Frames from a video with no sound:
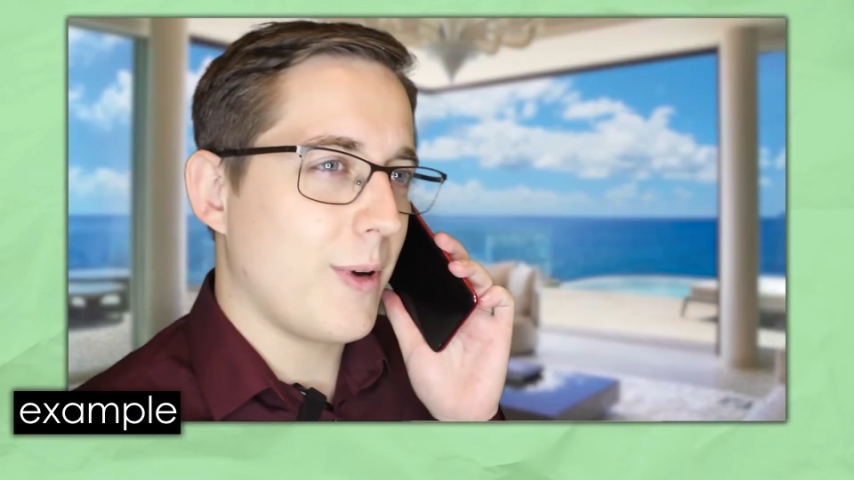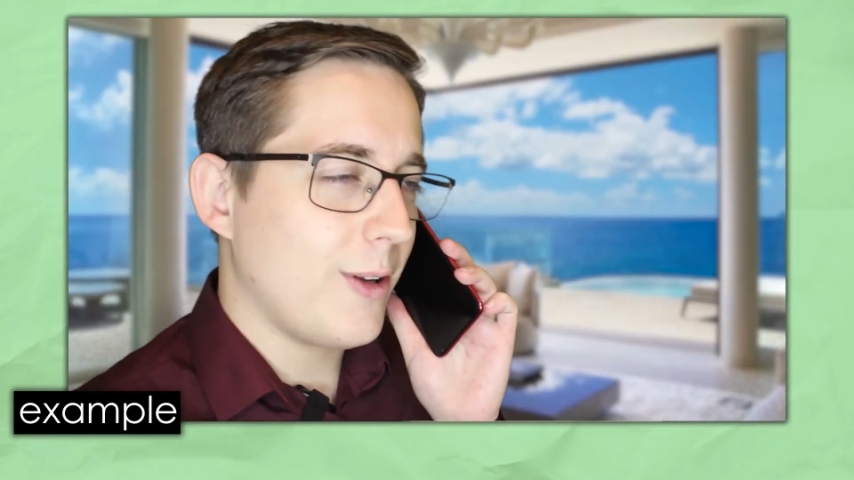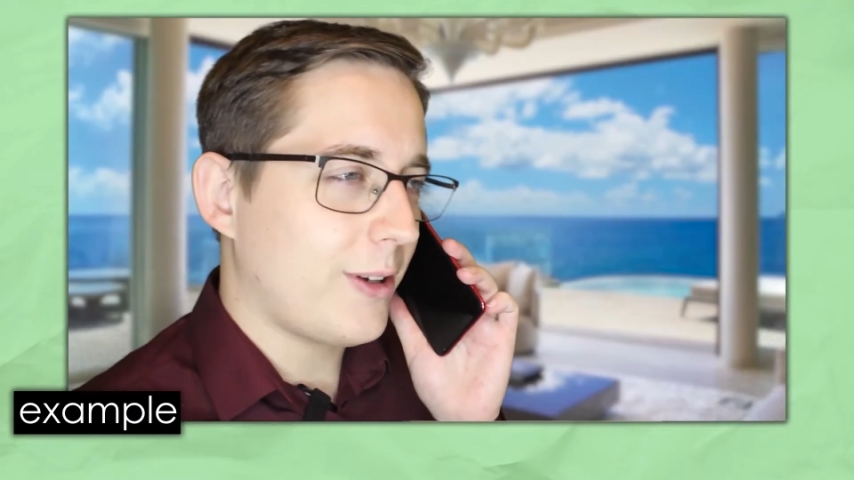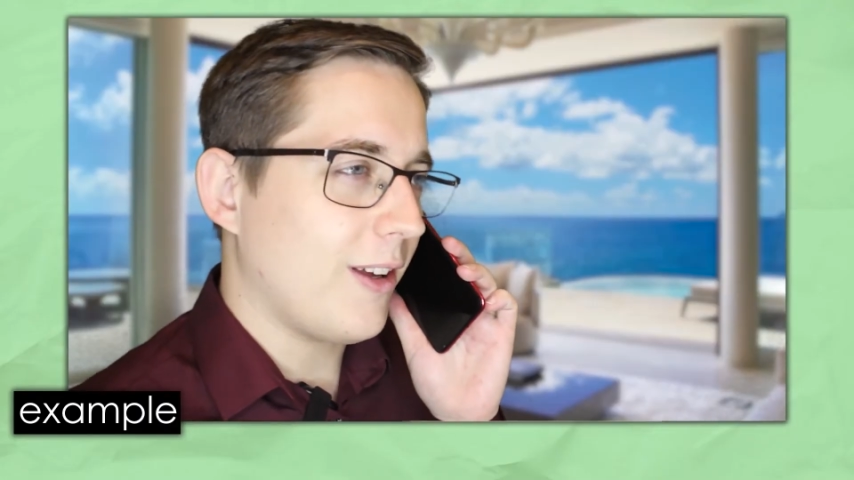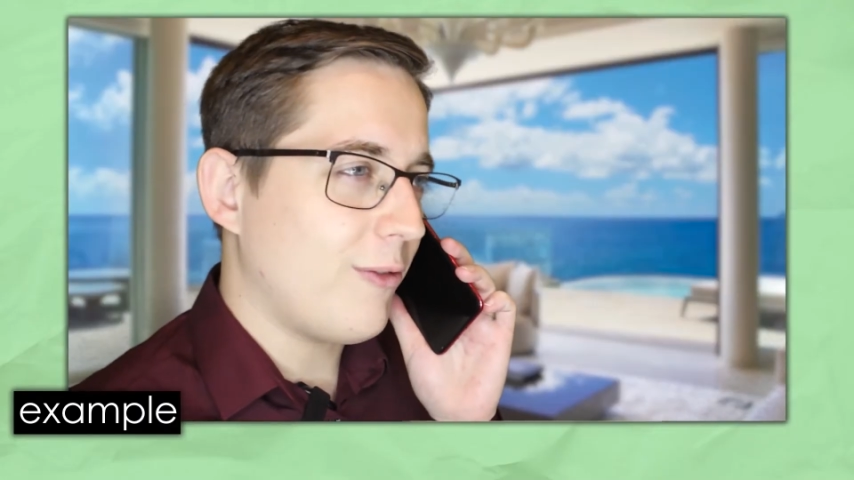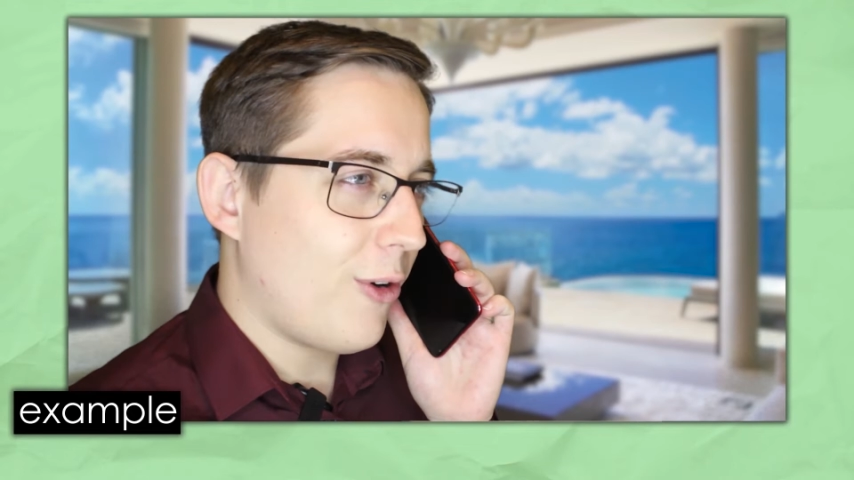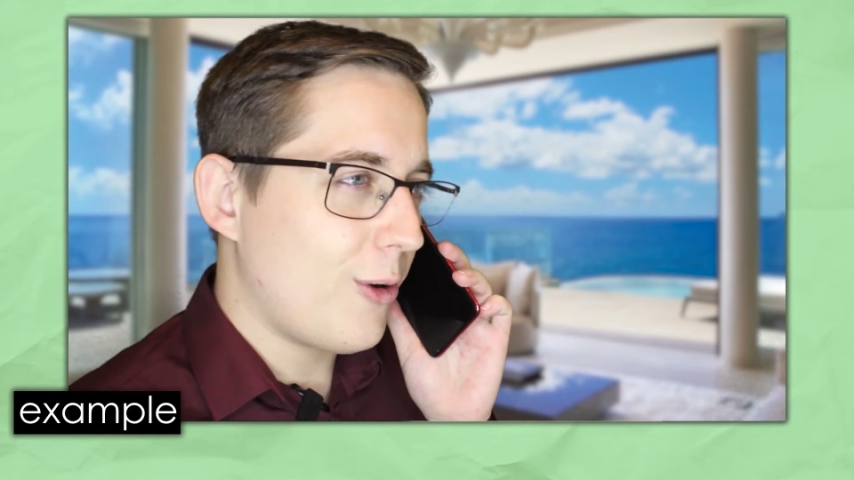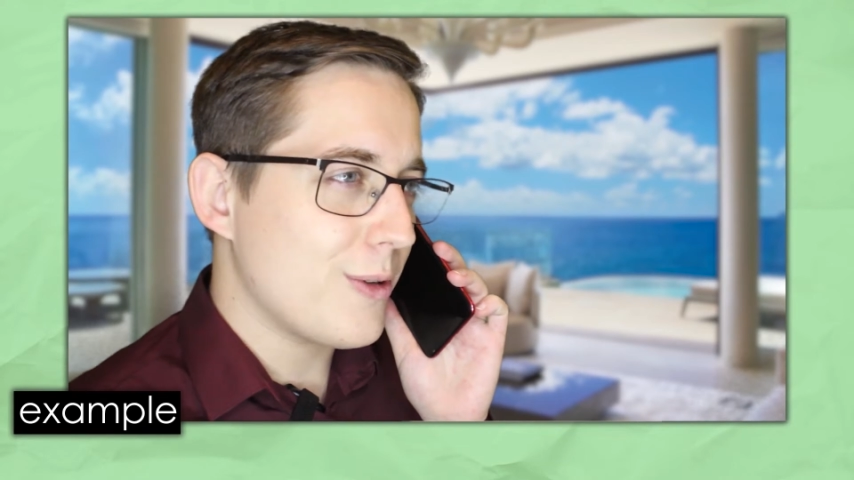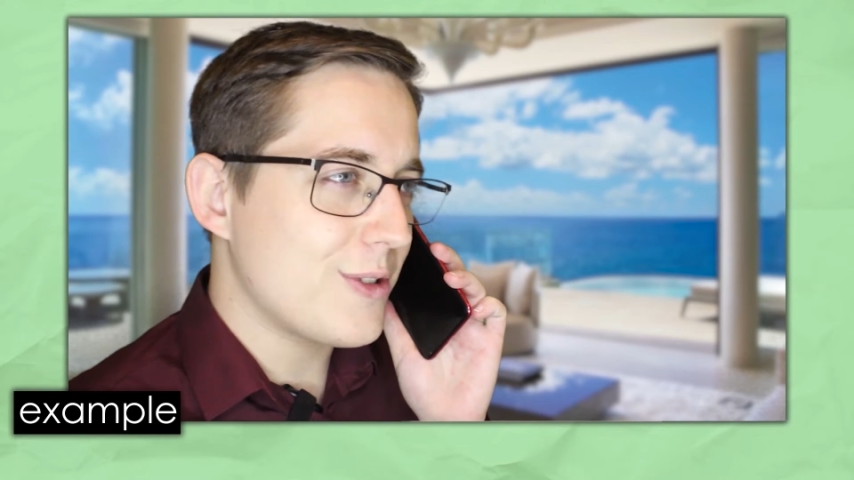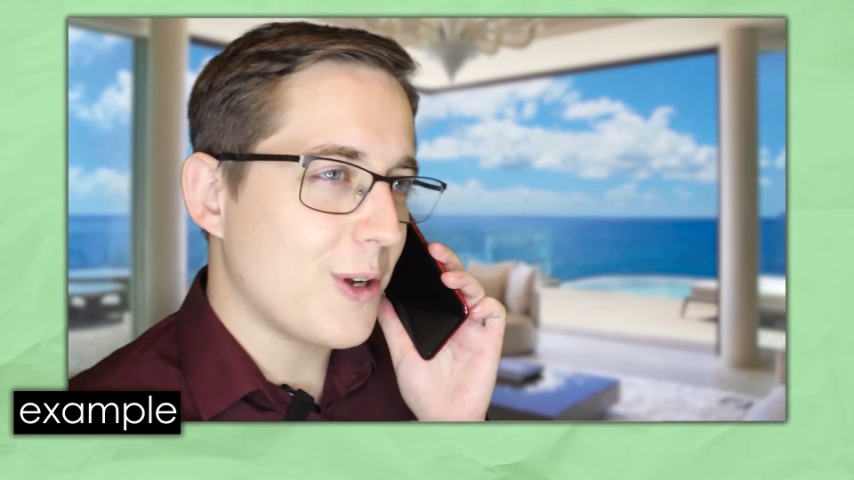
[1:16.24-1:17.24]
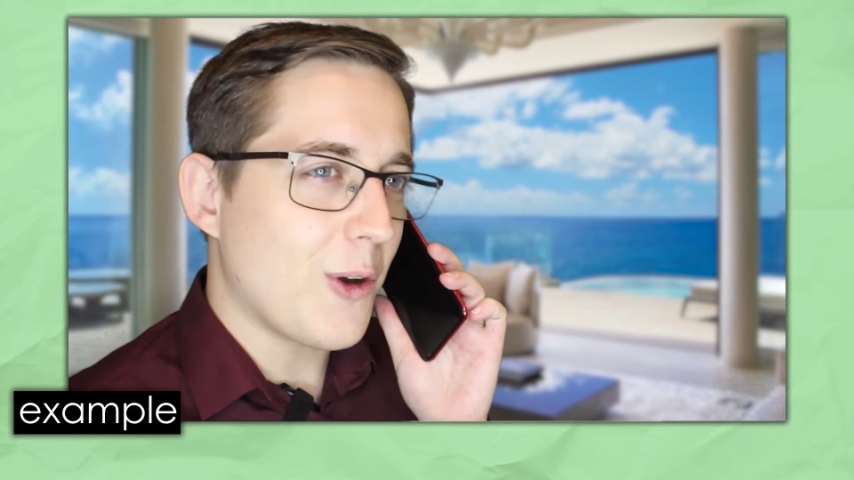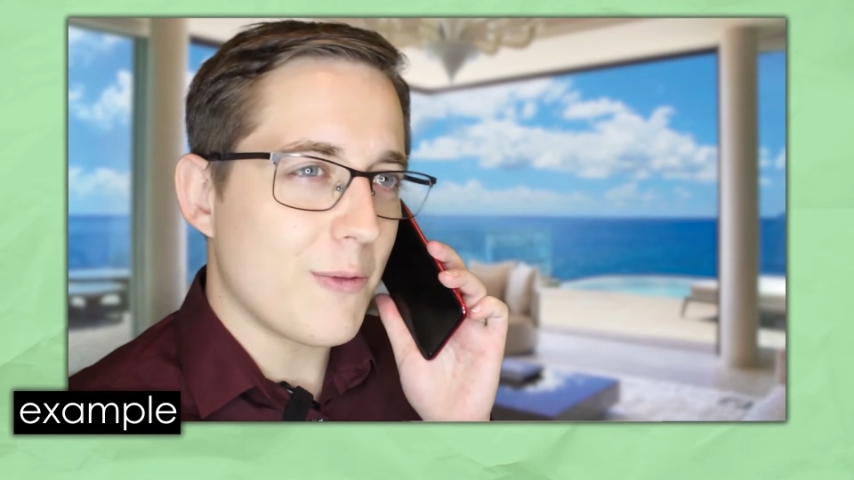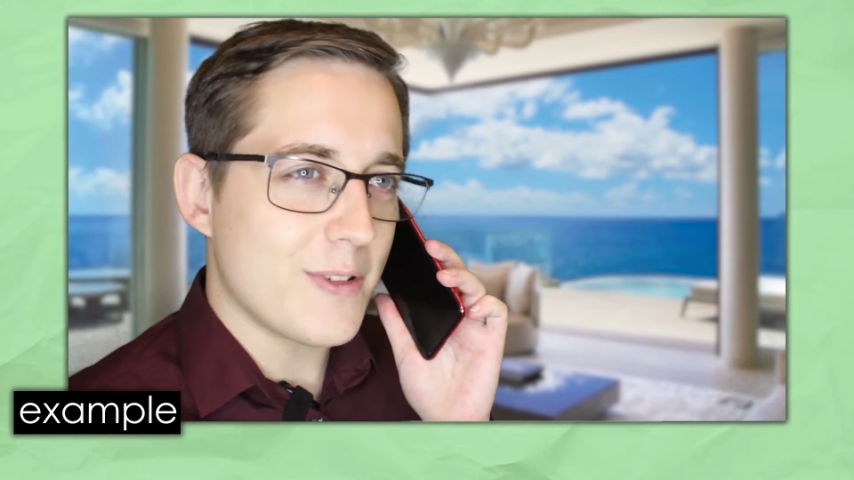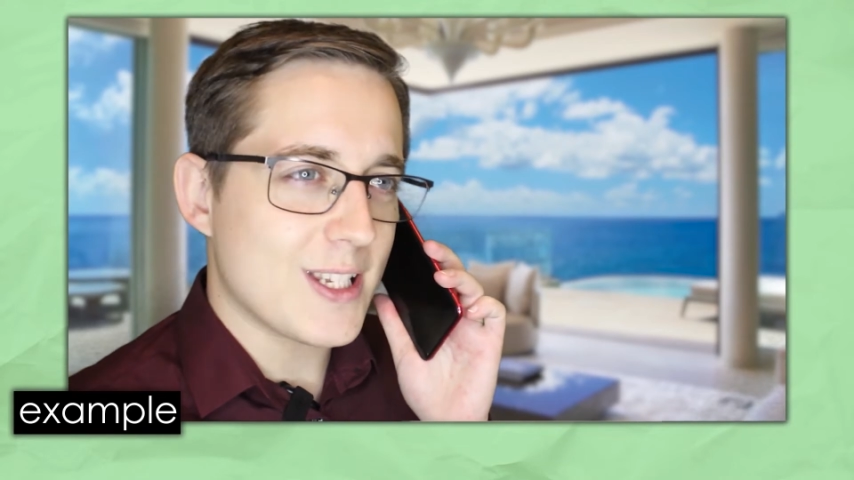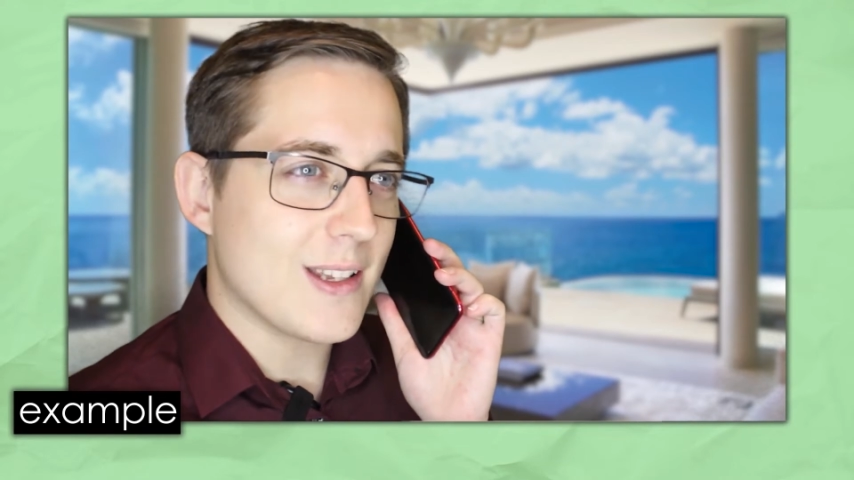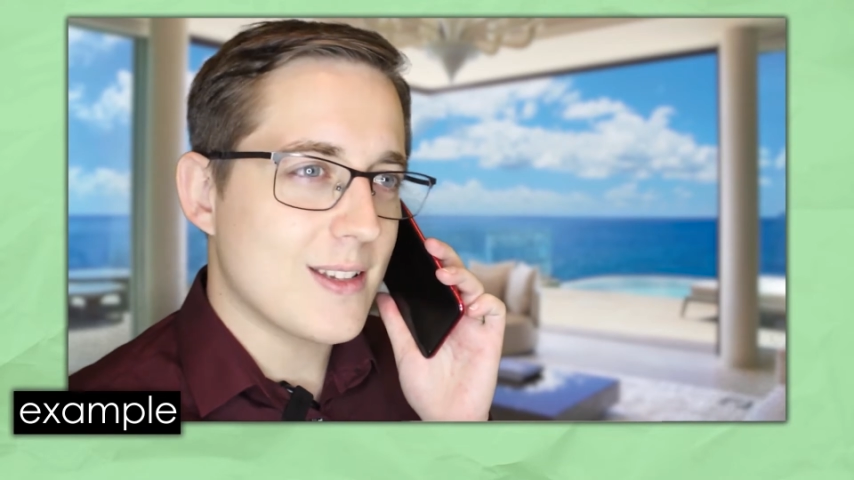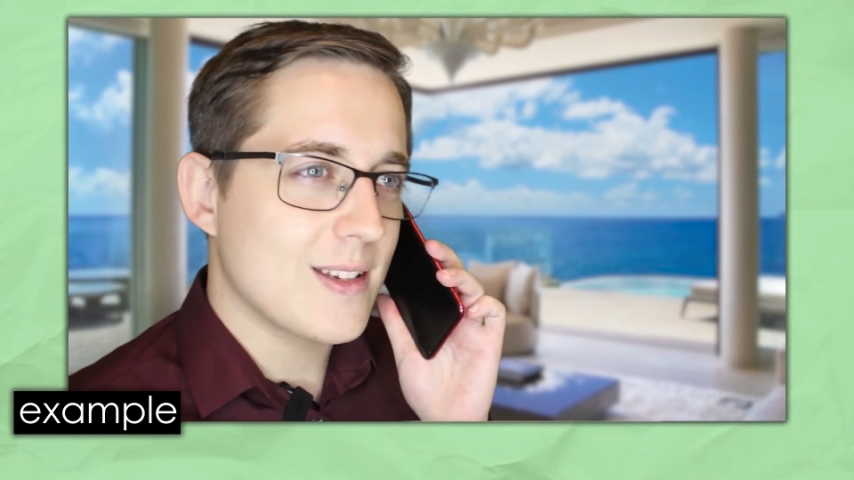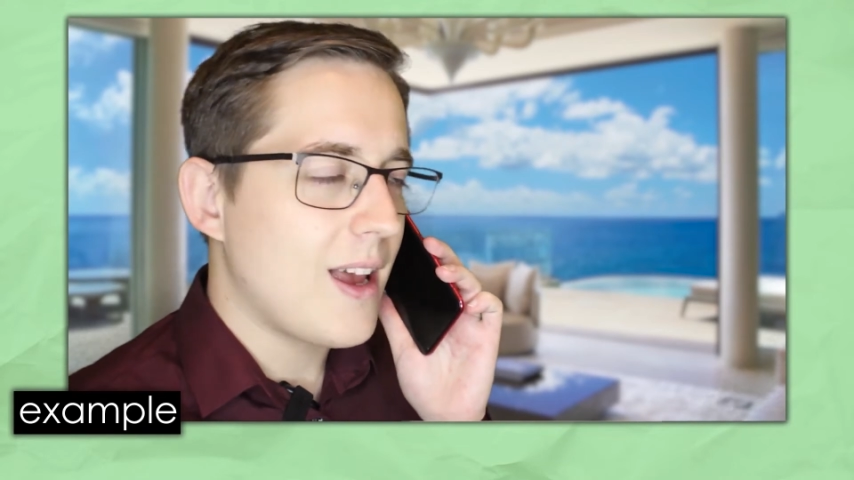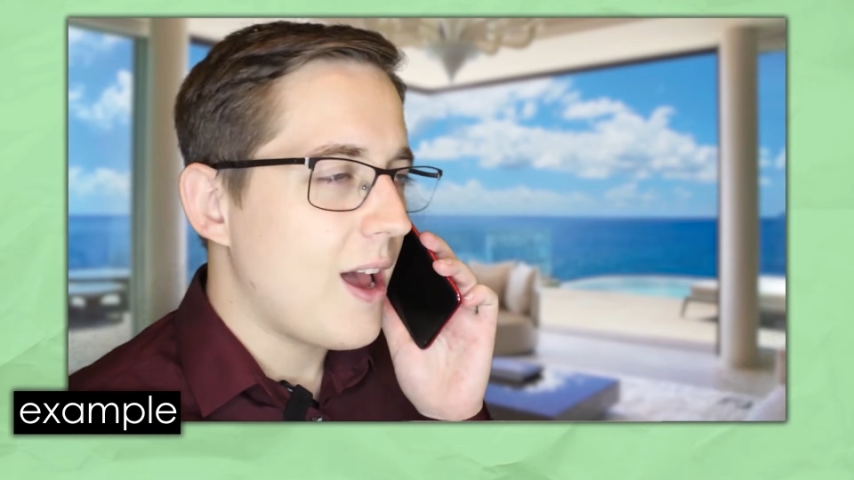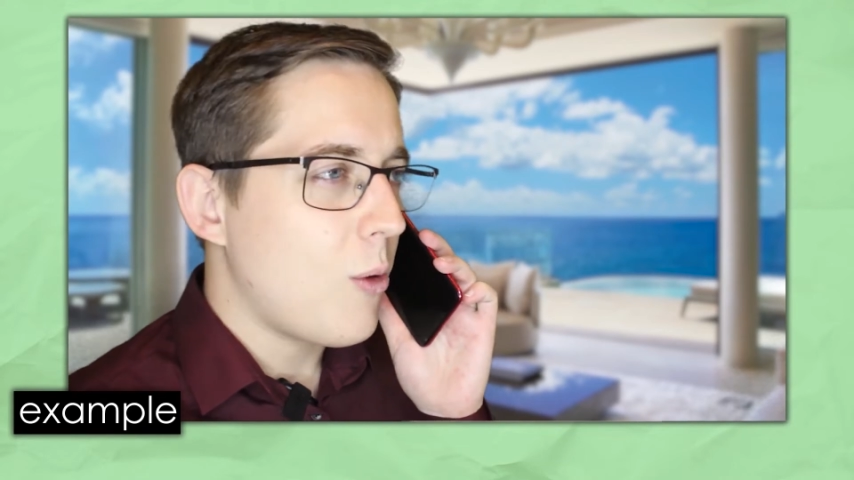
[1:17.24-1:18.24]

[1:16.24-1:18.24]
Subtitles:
we're looking forward to your visit.